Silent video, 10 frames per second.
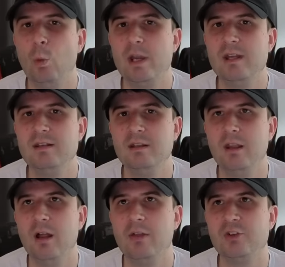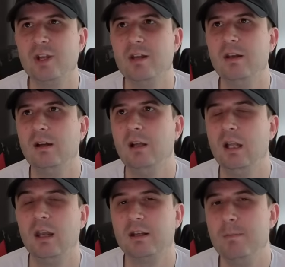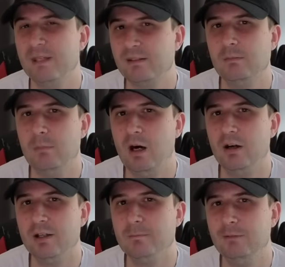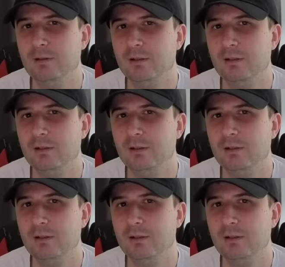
weird in the other gender? Like a Mr. Mime.